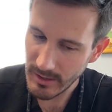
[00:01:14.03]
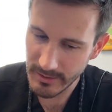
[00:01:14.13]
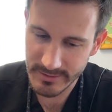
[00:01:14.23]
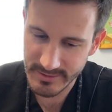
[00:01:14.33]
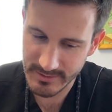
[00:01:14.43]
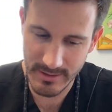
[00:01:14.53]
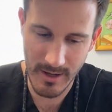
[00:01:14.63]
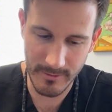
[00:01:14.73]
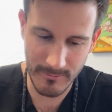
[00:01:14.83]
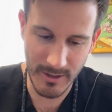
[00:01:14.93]
This is
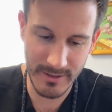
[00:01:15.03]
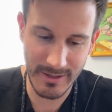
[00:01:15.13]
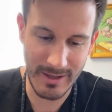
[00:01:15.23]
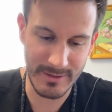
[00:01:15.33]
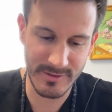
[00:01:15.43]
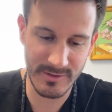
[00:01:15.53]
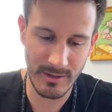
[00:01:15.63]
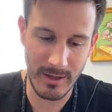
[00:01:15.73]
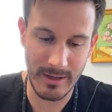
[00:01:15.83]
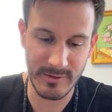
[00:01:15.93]
another one. It's
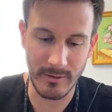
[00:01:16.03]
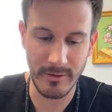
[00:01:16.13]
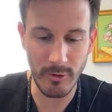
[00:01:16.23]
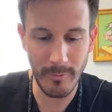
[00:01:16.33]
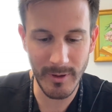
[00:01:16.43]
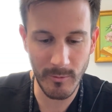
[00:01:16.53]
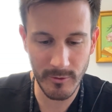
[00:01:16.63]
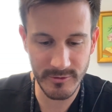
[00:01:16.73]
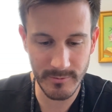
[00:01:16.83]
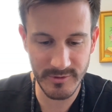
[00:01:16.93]
a little bit more
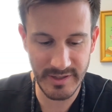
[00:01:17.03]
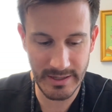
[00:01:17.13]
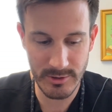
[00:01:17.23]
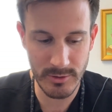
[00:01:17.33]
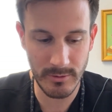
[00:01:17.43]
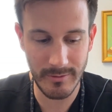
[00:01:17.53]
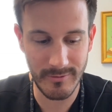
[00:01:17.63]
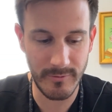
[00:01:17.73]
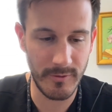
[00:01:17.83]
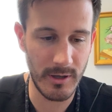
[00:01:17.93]
substantial of
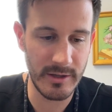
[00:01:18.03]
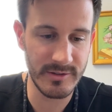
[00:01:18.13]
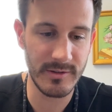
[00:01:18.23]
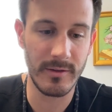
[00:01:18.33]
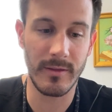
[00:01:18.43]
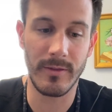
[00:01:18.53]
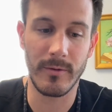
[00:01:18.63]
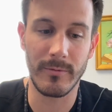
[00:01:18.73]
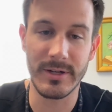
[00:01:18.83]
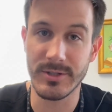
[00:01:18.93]
a floss than the
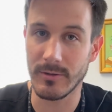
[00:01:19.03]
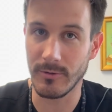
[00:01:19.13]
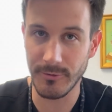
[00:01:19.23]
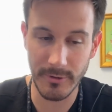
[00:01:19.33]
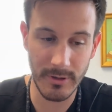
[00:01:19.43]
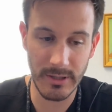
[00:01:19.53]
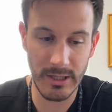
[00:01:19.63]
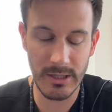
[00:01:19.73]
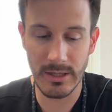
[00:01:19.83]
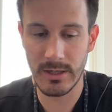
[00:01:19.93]
Reach Ultra
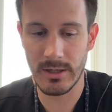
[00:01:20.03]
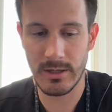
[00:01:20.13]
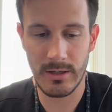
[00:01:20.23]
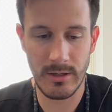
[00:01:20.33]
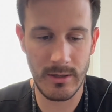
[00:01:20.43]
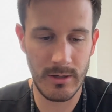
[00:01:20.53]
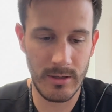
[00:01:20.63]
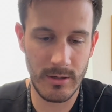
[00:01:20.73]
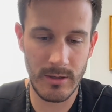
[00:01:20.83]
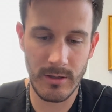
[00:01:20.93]
Clean,
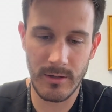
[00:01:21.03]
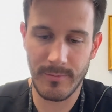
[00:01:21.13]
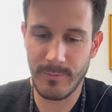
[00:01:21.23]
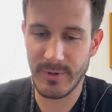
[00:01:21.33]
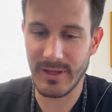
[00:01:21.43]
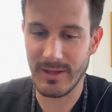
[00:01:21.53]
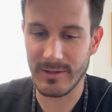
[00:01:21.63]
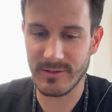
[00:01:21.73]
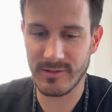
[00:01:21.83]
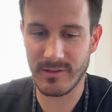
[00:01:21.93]
but
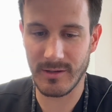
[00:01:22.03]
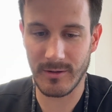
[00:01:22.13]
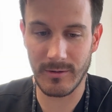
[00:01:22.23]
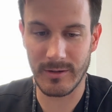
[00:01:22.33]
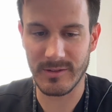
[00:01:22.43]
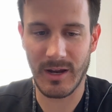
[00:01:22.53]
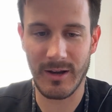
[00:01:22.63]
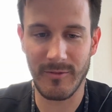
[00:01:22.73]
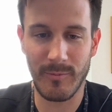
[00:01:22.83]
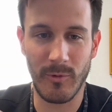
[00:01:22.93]
it still is kind
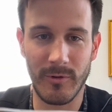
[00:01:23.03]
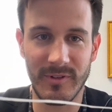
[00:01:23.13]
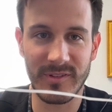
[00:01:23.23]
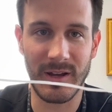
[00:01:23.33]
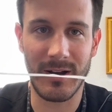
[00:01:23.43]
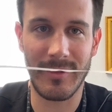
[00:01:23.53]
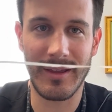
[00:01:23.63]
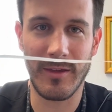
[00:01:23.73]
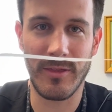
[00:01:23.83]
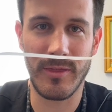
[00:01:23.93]
of more just kind of
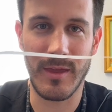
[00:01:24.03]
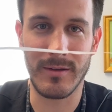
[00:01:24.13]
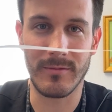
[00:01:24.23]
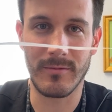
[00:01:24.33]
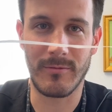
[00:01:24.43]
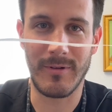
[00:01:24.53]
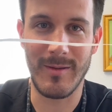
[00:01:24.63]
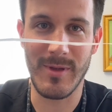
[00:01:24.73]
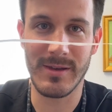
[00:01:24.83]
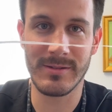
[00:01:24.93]
like a thin
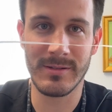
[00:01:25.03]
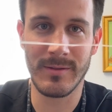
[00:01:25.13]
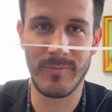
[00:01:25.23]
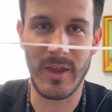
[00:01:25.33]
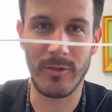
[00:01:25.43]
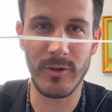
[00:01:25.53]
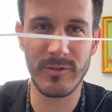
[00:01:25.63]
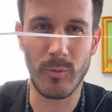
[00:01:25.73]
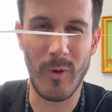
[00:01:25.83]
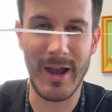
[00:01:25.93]
ribbon. It
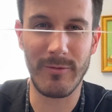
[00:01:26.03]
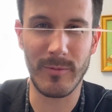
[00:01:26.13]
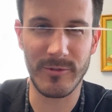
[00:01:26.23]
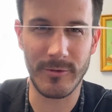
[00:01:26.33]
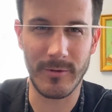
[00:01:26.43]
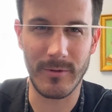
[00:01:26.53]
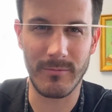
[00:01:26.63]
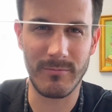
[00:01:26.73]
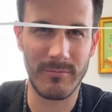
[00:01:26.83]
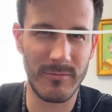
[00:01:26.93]
looks wide from
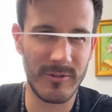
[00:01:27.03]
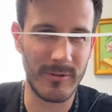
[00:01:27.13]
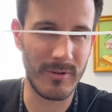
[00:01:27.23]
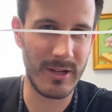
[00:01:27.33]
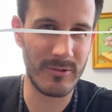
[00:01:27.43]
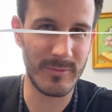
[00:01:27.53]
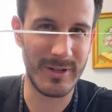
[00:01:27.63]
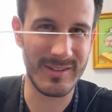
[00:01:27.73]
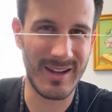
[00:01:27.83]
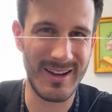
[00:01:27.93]
certain angles, but
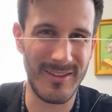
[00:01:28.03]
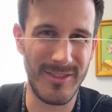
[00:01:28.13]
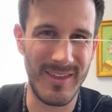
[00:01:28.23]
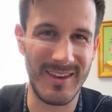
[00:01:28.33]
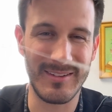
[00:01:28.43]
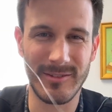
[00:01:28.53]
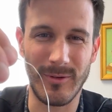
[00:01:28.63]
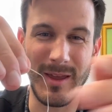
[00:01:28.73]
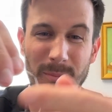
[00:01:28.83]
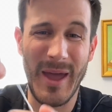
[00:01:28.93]
it's kind of thin. So
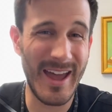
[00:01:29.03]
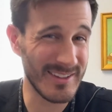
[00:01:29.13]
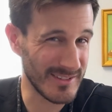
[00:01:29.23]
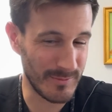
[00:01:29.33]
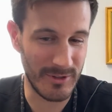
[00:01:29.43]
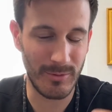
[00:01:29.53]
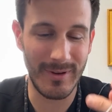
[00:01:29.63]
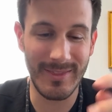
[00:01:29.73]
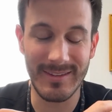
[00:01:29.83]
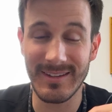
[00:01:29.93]
it passes
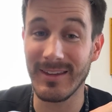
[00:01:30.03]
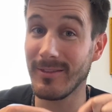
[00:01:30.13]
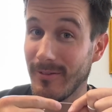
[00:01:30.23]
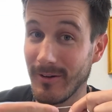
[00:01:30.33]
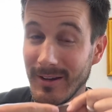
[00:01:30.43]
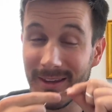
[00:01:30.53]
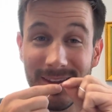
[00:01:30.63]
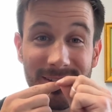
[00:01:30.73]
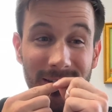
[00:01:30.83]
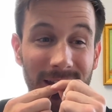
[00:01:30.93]
between the teeth very
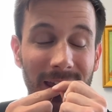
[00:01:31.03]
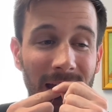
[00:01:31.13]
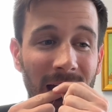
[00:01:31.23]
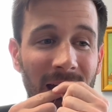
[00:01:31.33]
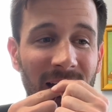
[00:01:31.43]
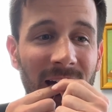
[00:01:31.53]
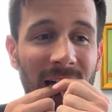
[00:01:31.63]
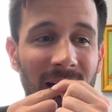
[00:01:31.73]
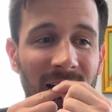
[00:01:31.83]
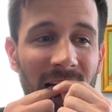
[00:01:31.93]
easily
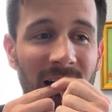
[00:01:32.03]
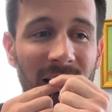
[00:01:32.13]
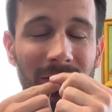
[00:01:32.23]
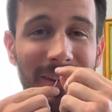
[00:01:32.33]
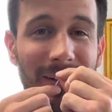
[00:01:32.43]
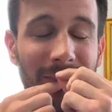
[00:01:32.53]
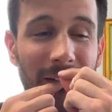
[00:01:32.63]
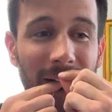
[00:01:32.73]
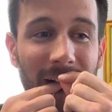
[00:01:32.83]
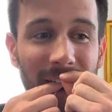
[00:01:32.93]
without
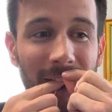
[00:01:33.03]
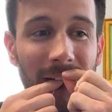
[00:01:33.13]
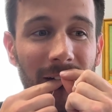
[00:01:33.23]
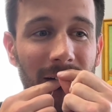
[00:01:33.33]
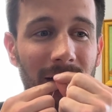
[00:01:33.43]
much effort.